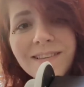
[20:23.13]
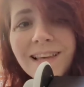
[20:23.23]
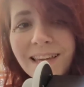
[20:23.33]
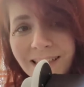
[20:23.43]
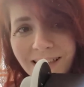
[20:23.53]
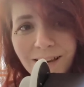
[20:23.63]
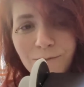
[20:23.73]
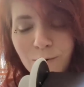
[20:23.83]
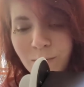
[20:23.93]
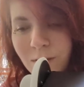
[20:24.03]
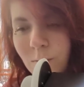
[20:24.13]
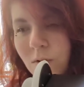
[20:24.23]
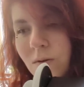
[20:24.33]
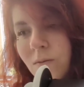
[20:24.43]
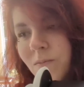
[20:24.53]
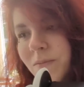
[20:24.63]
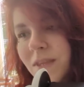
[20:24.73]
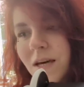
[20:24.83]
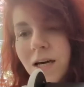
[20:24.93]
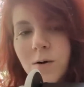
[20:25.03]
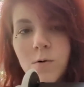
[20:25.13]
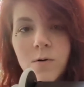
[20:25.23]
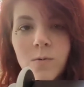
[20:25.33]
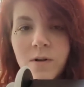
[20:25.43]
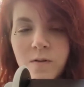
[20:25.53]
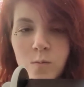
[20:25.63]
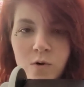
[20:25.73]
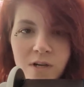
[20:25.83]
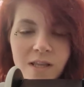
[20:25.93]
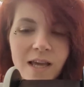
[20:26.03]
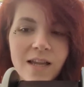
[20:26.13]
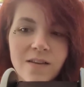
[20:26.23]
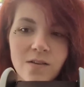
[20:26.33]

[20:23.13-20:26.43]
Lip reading: is like that for people, I wouldn't want to bring that